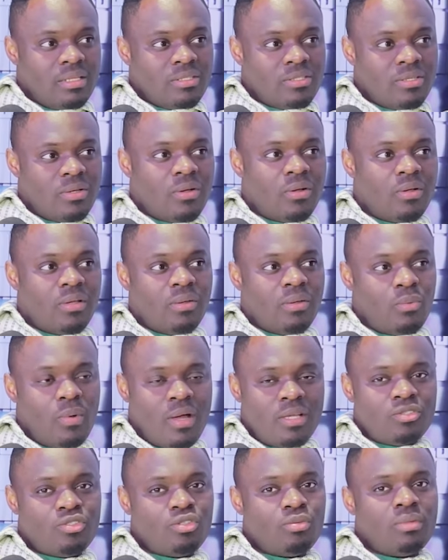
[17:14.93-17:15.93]

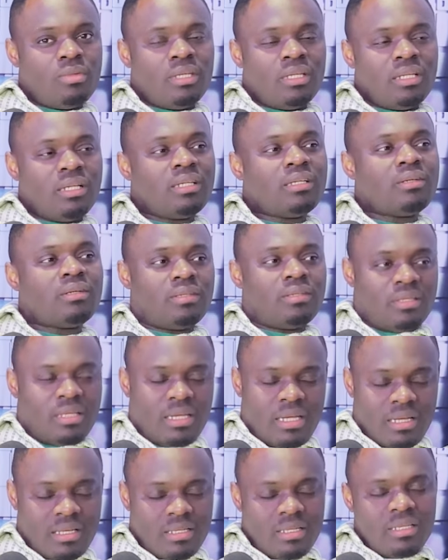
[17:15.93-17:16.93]
So two captains
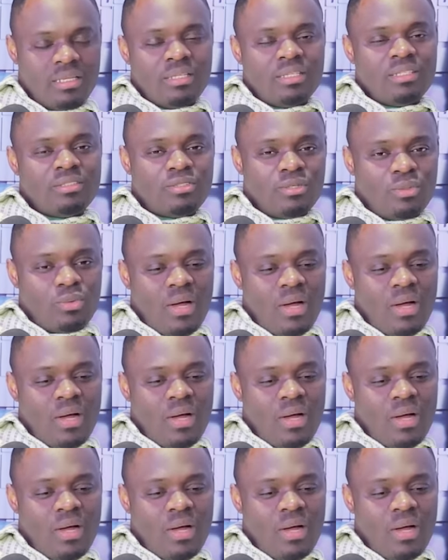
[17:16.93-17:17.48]
cannot be in a boat.